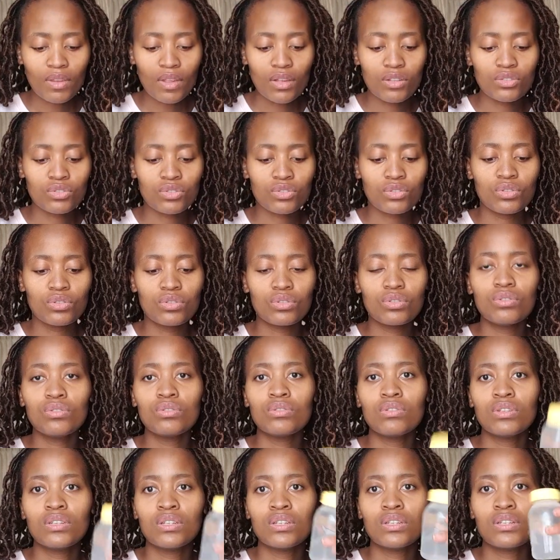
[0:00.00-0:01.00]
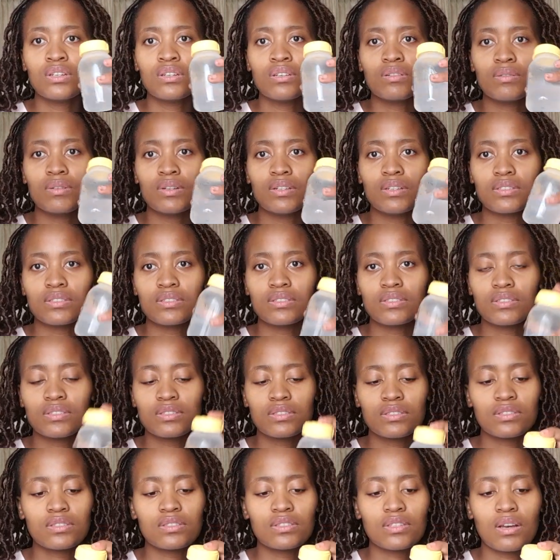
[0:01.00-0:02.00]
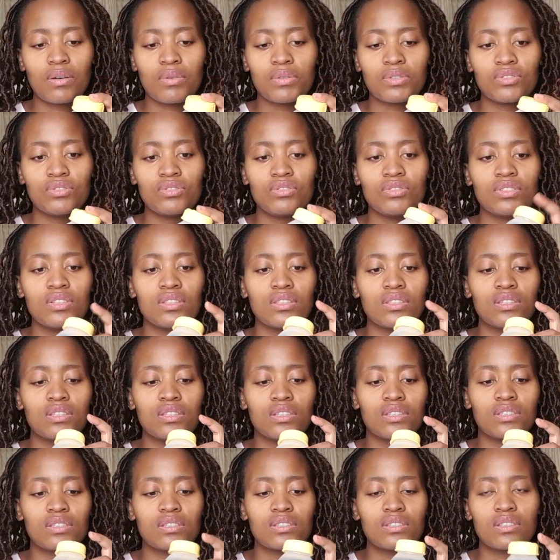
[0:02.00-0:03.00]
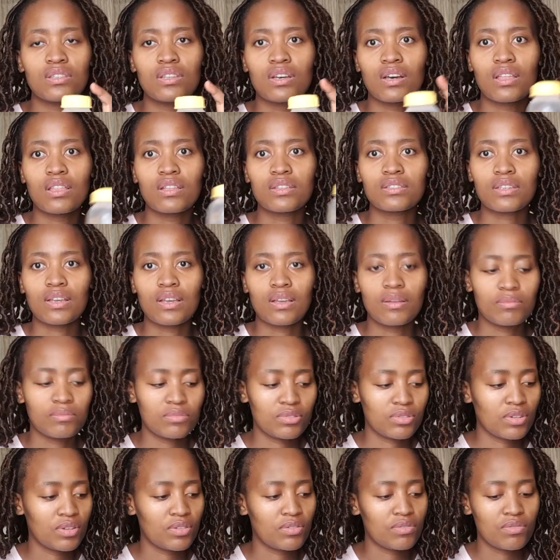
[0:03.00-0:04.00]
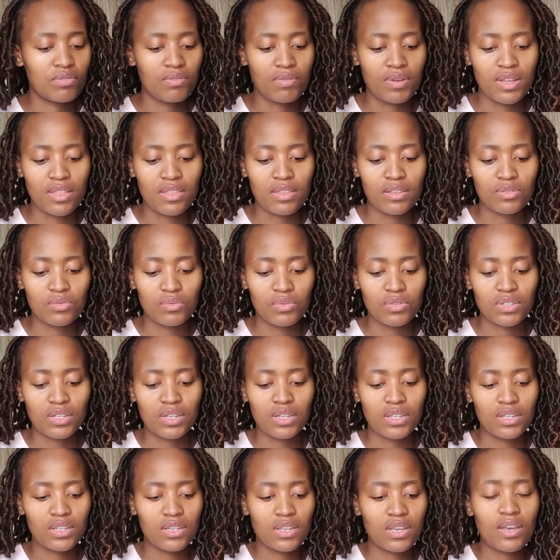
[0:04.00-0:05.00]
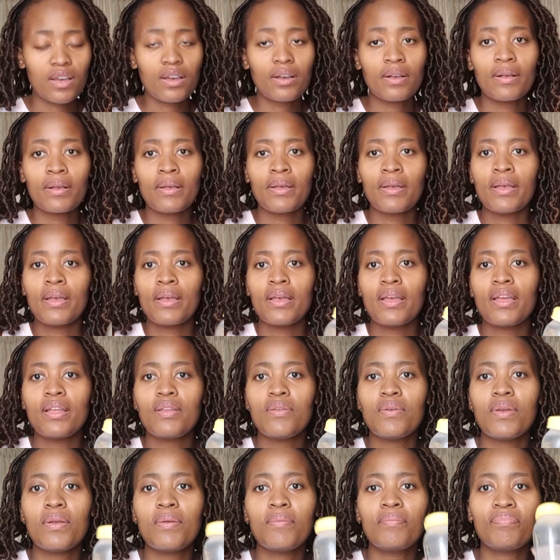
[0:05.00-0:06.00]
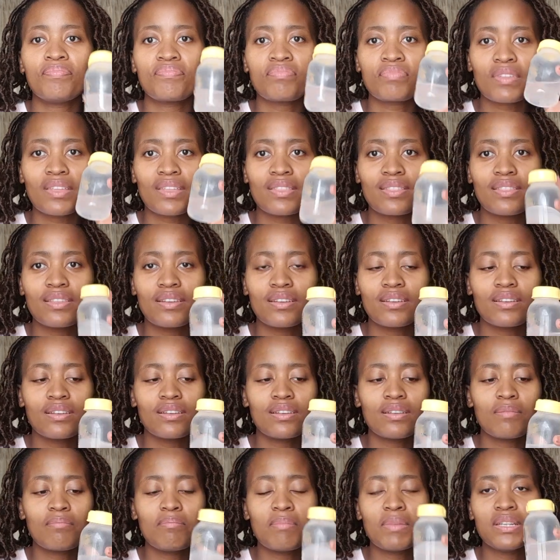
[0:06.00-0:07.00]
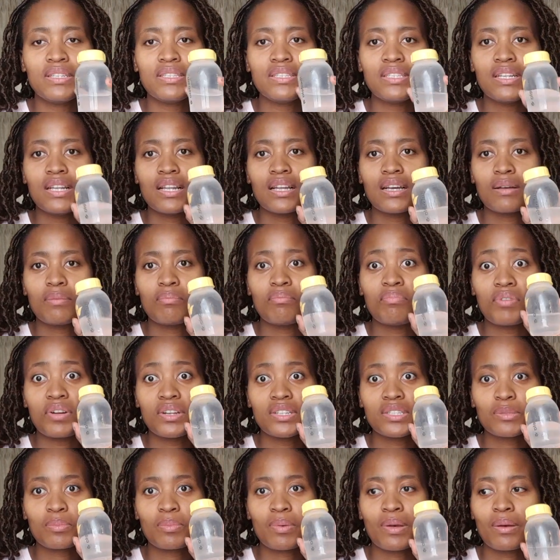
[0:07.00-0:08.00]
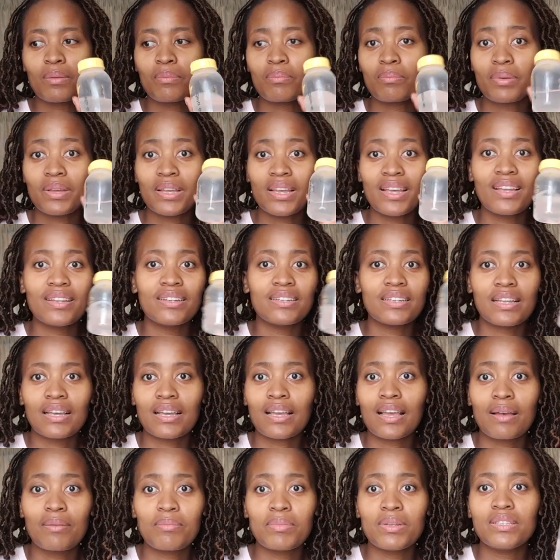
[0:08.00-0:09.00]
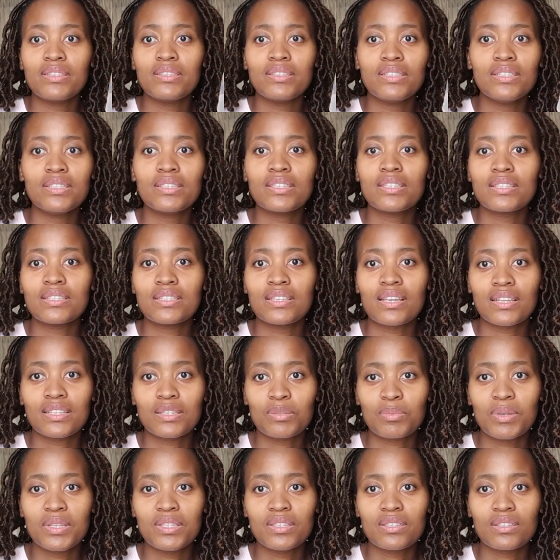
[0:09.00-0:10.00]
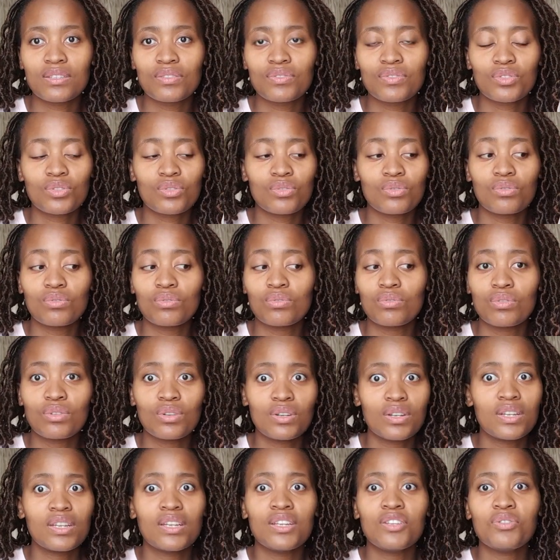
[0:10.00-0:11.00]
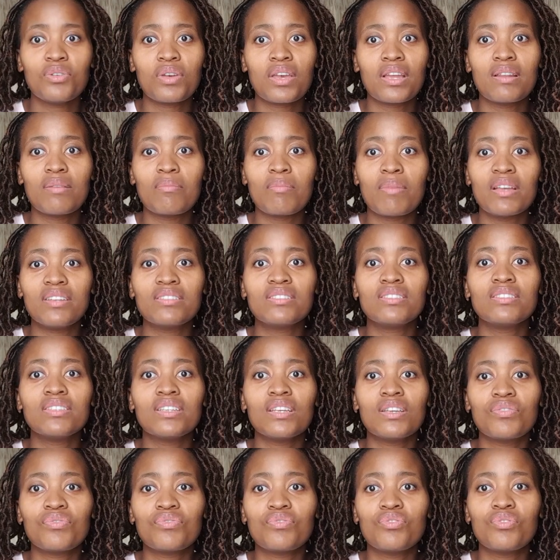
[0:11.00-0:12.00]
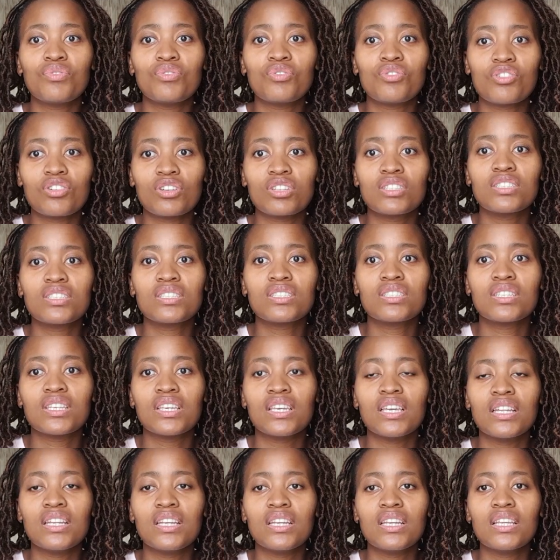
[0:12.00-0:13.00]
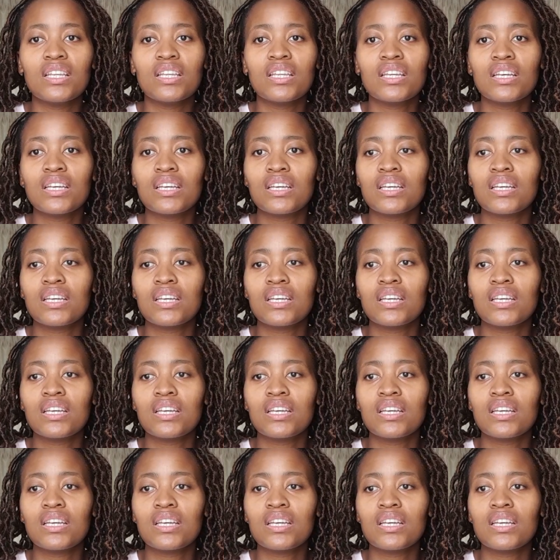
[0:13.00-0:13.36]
So, well, I was using this the other time, so I don't know why there's water in here. Anyway, the Medela breast pump, and like, I mean, these things are expensive, so you can imagine if you're not getting